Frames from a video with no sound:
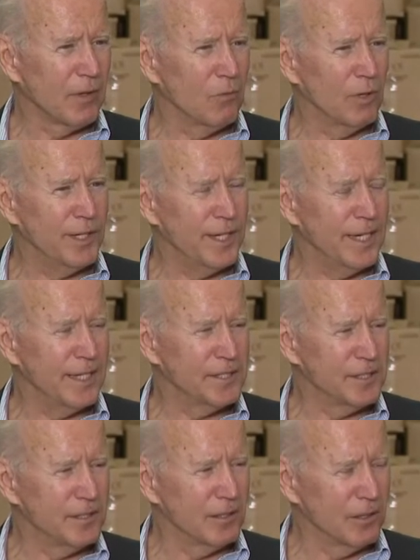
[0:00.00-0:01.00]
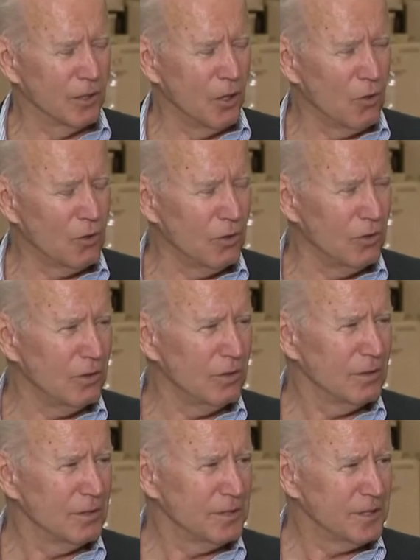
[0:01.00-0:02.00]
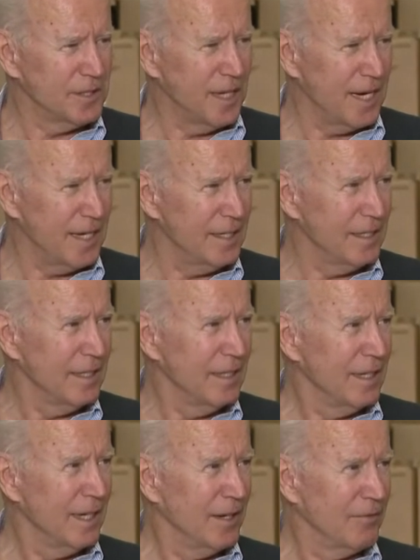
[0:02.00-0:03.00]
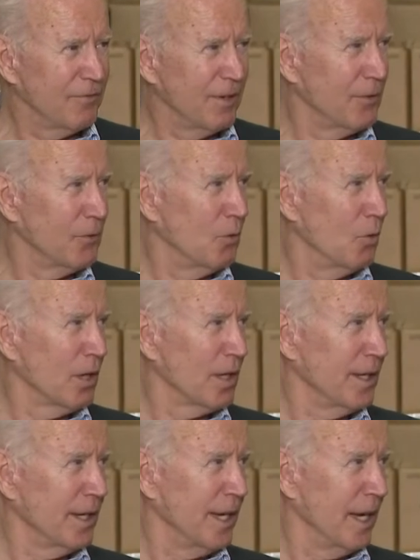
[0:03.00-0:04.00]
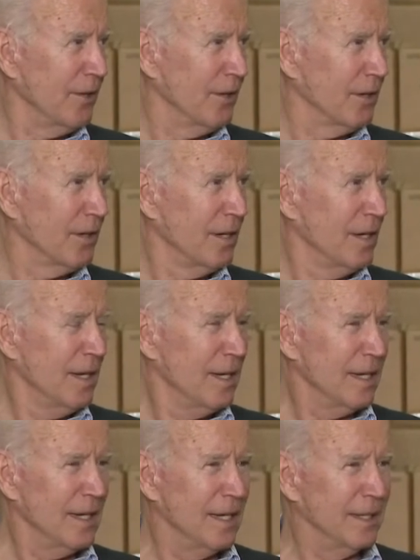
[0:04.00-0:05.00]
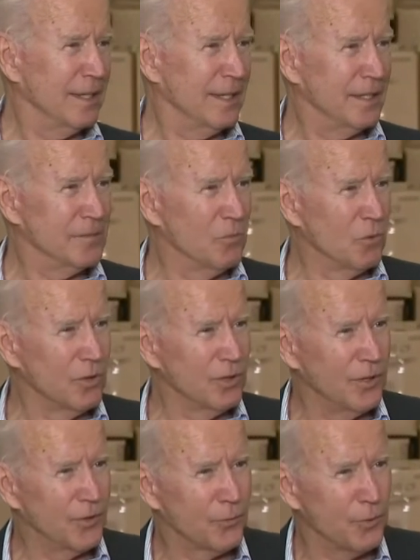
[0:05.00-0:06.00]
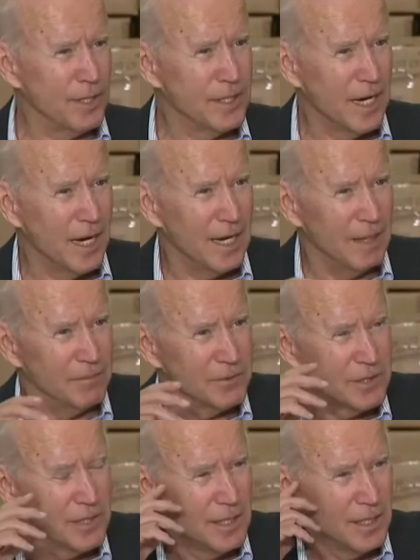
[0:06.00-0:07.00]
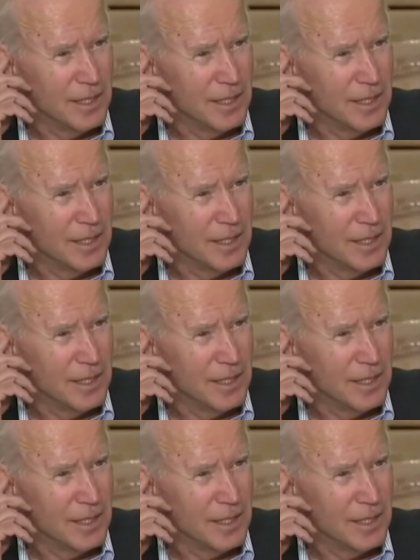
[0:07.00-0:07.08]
When you get local, state, and federal working together, it is more than three times.